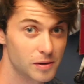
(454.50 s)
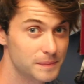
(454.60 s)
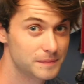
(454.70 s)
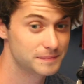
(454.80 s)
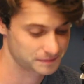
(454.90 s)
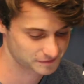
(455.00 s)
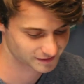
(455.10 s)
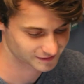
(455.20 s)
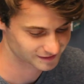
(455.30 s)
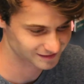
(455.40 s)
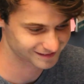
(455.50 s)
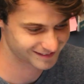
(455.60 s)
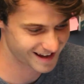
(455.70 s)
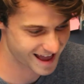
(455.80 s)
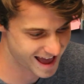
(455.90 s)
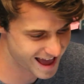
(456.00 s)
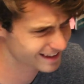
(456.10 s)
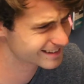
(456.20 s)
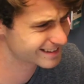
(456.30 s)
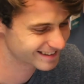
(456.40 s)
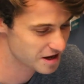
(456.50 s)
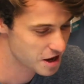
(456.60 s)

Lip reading: Join the club. Anyway.